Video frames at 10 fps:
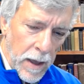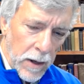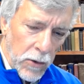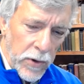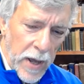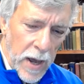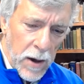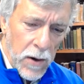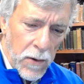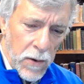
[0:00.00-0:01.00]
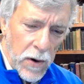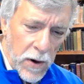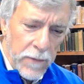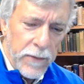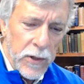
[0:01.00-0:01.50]
Lord, how
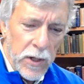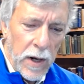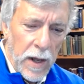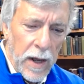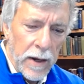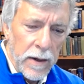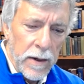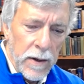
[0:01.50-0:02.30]
often shall I